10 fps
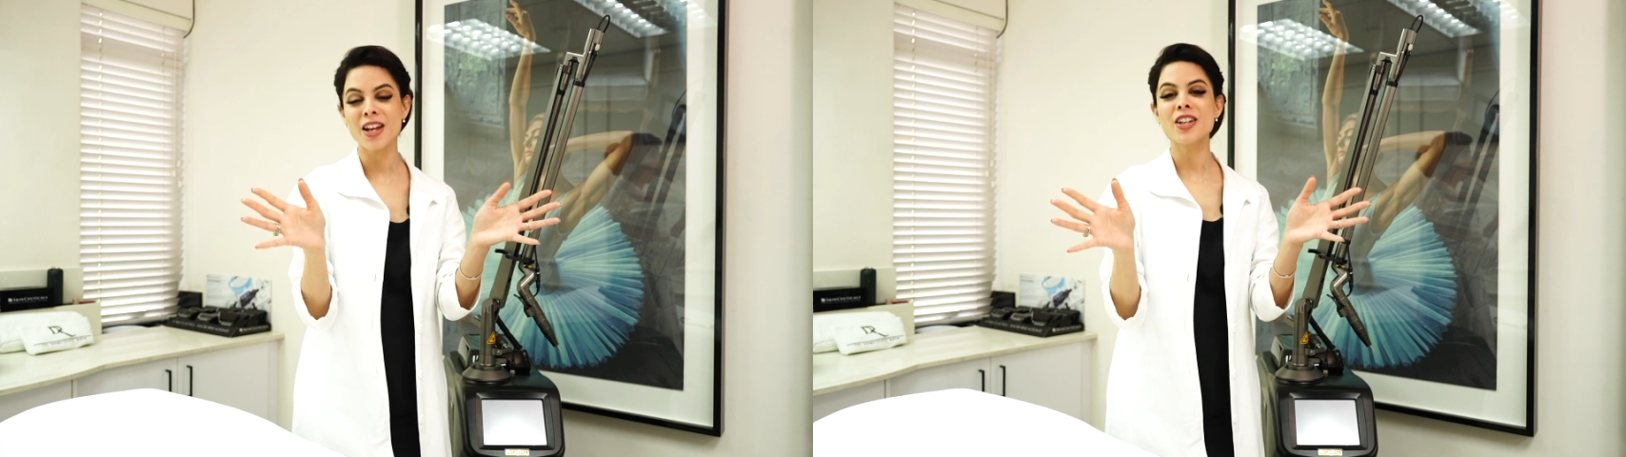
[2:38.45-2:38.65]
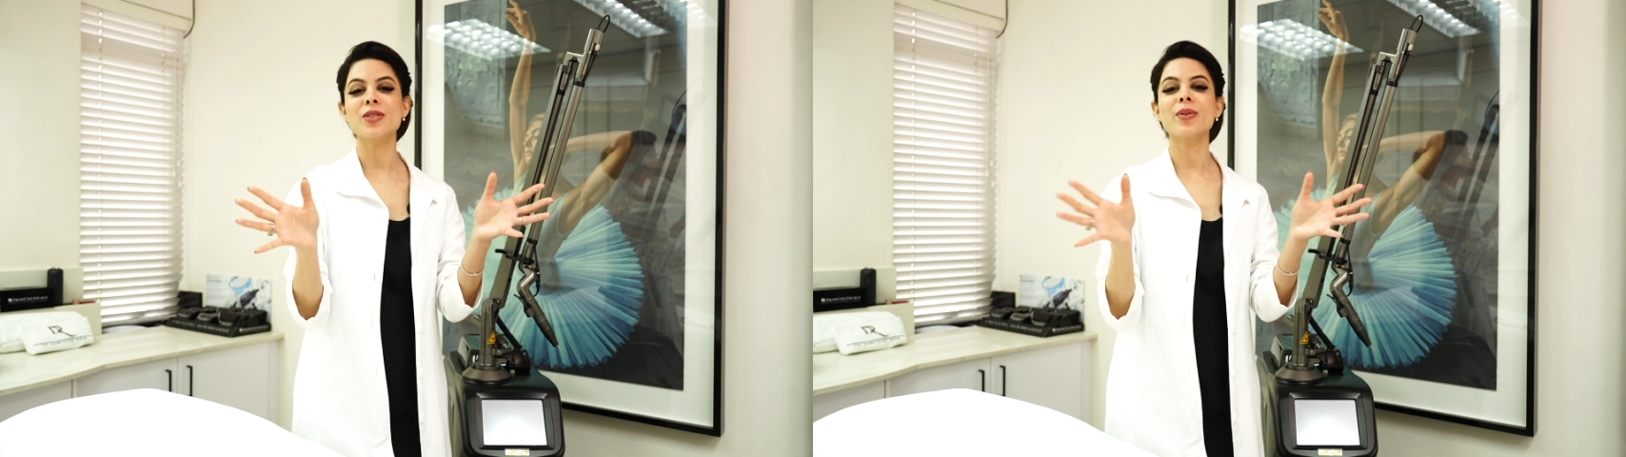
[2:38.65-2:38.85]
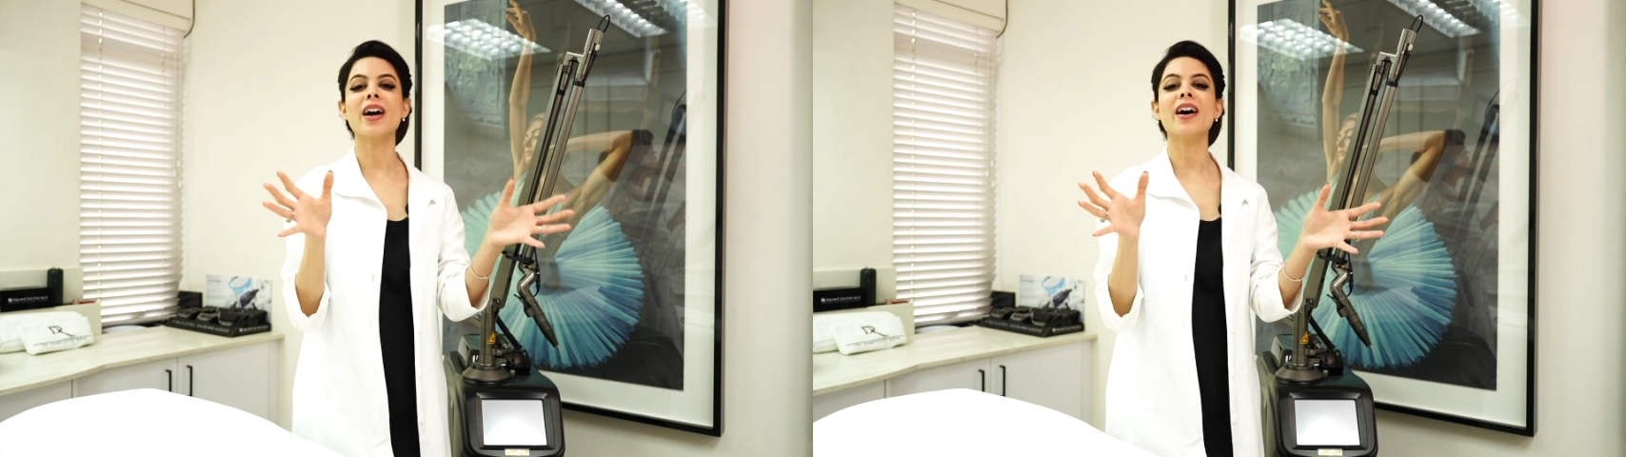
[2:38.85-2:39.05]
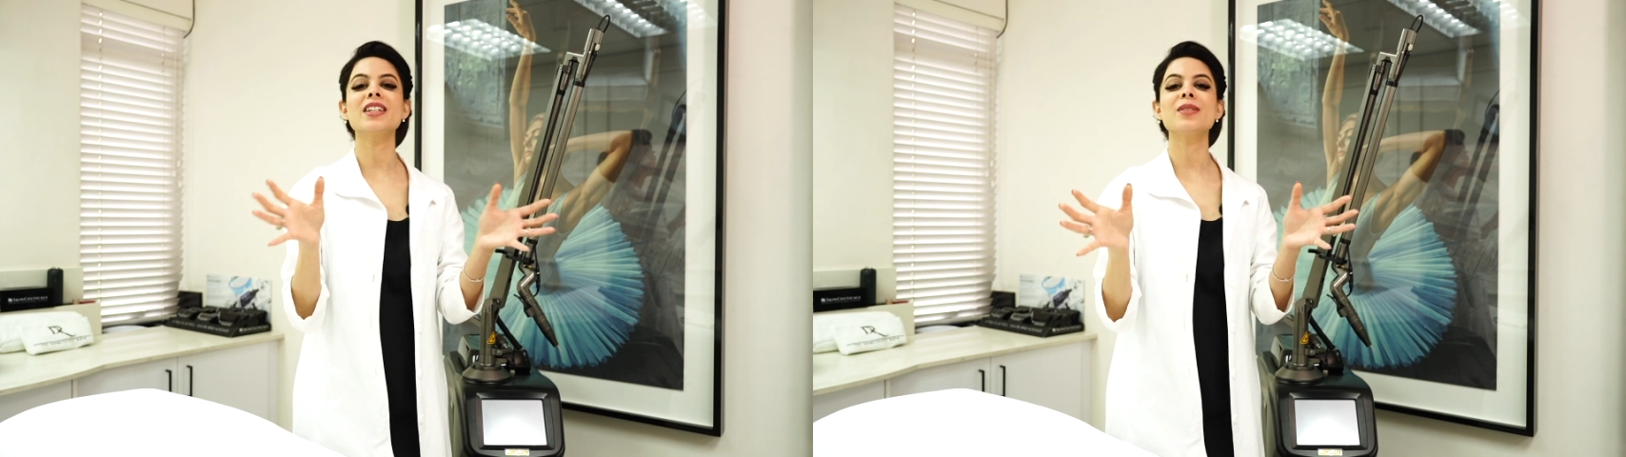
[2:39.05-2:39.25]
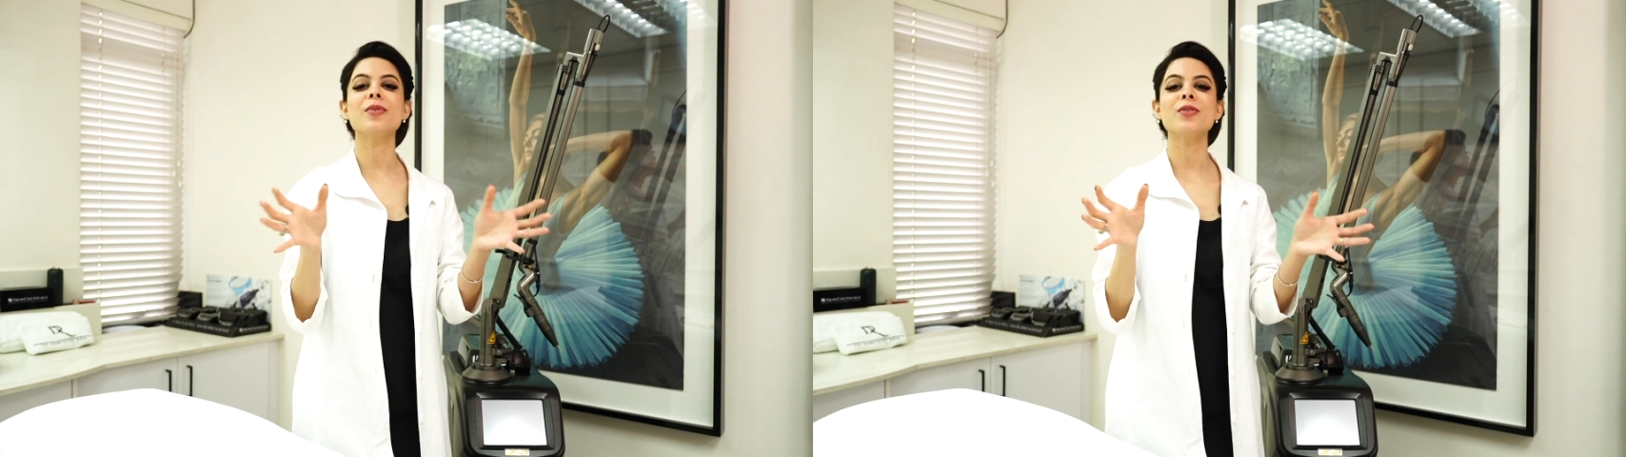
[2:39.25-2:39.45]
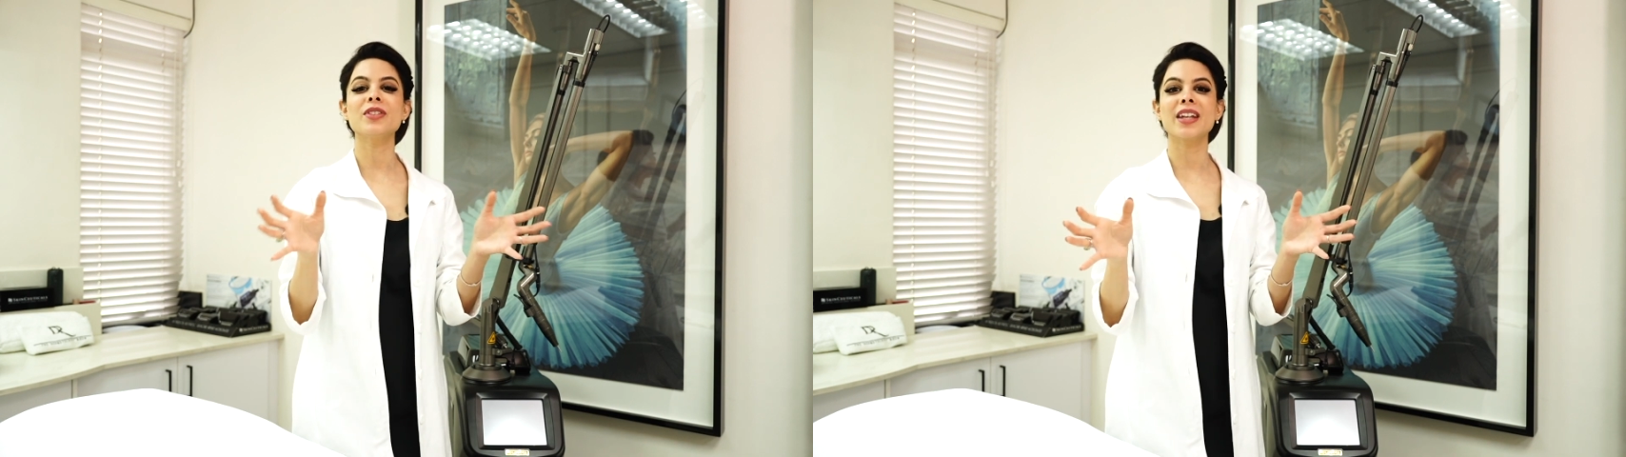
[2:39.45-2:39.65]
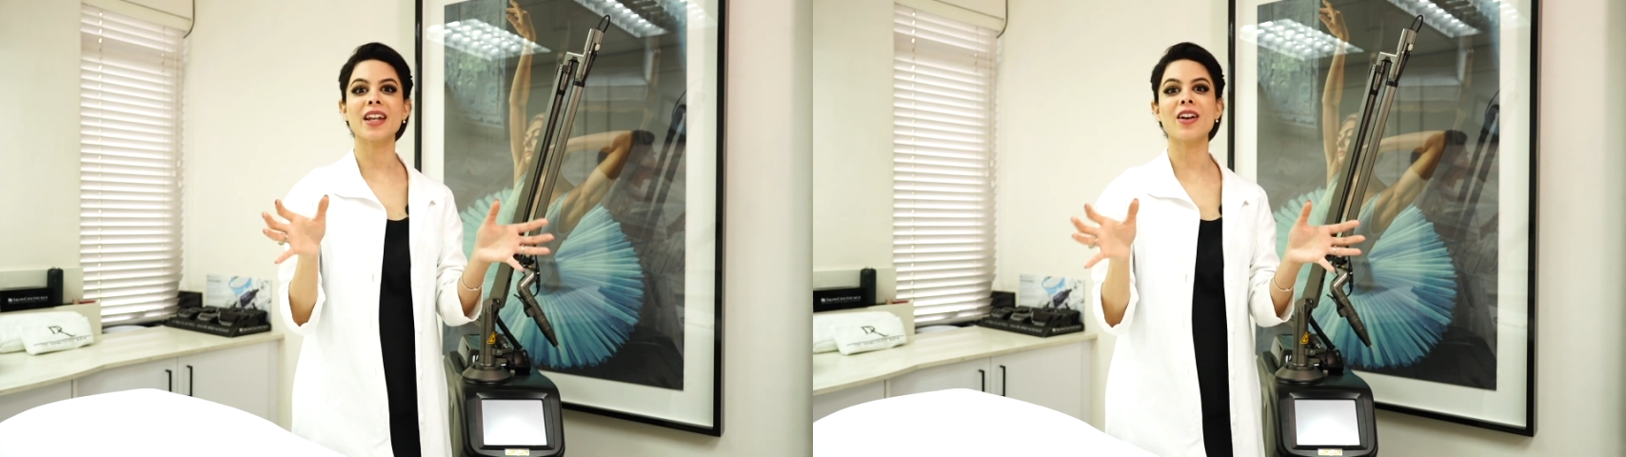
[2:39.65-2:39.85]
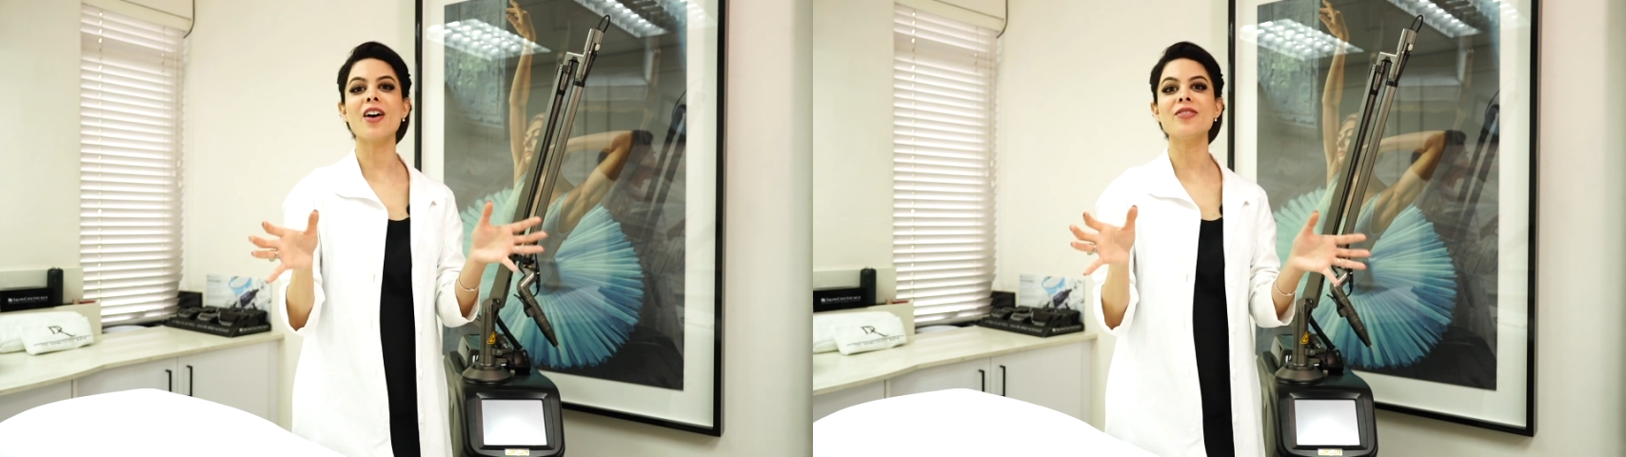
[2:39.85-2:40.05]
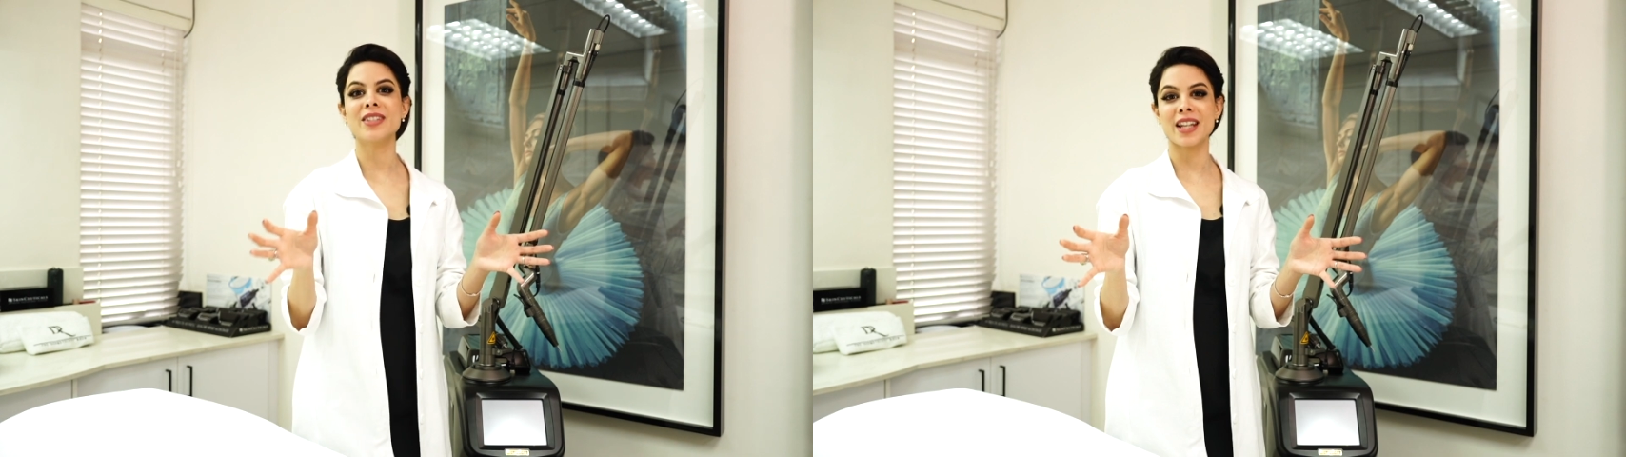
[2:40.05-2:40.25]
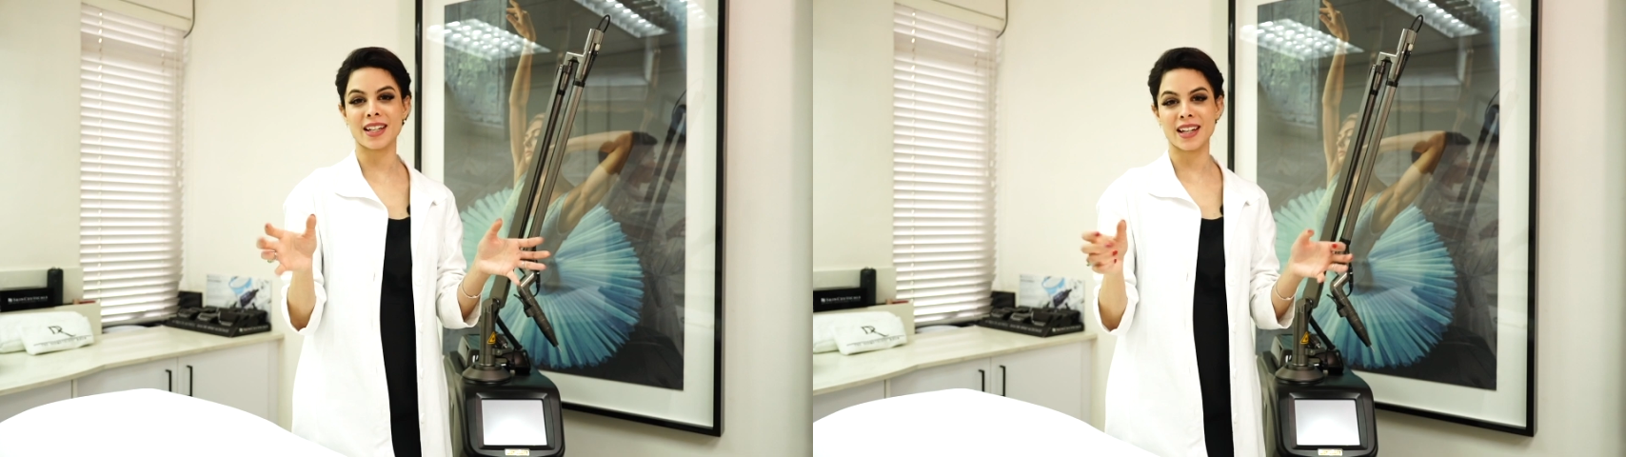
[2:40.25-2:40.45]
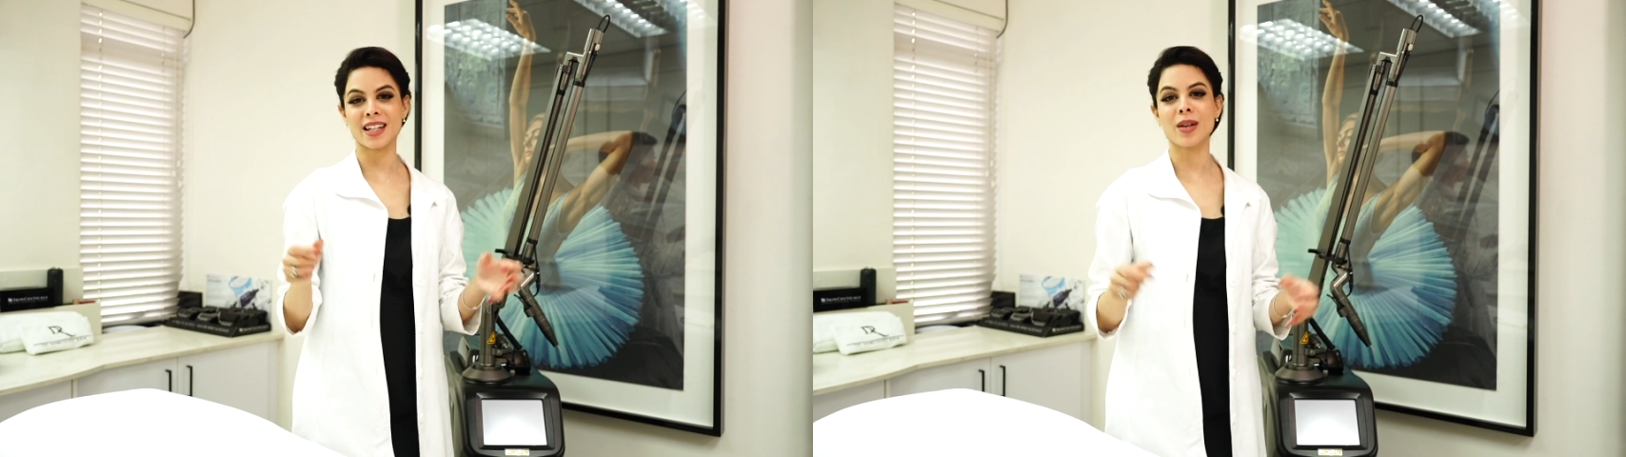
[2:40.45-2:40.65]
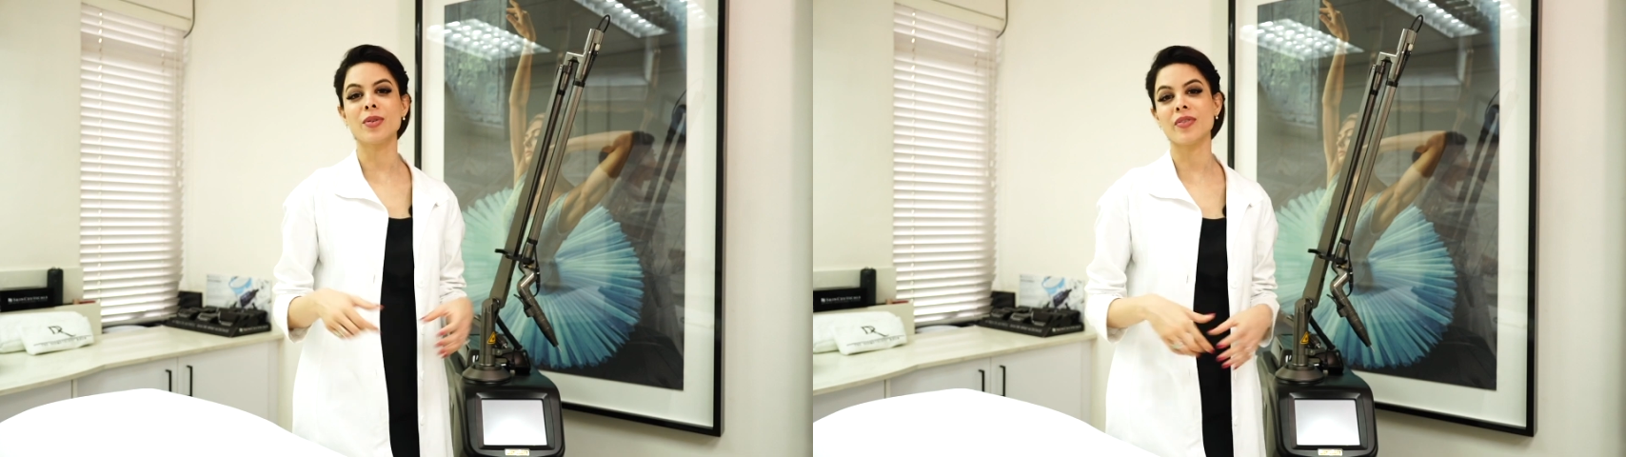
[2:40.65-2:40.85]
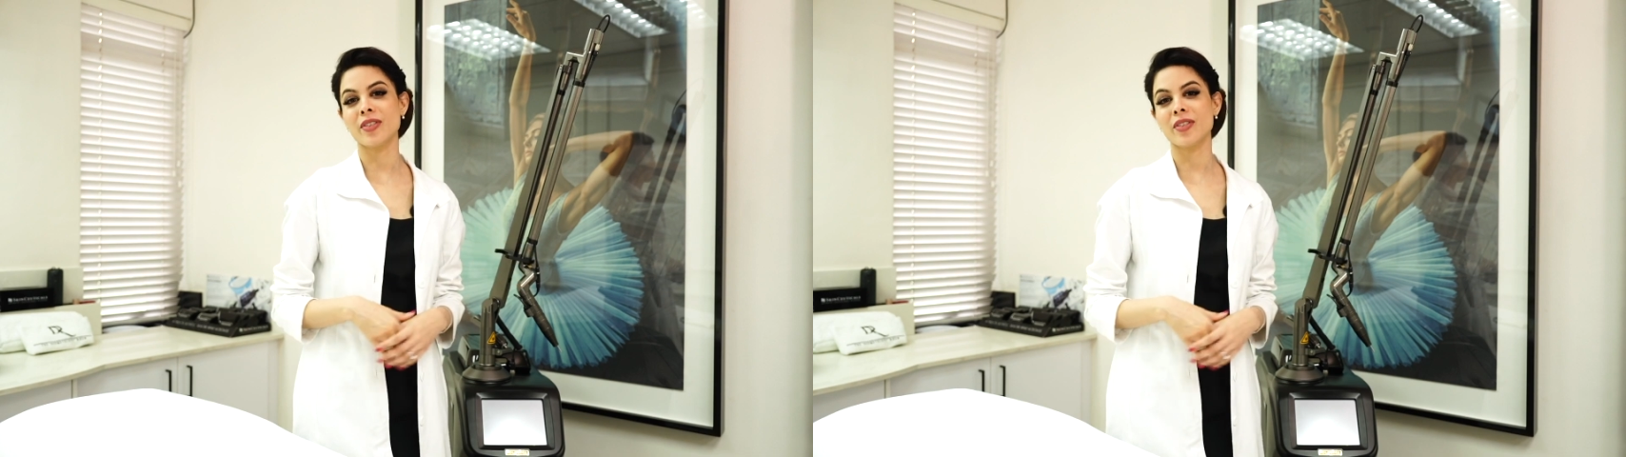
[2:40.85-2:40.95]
so we aren't supposed to get offset in terms of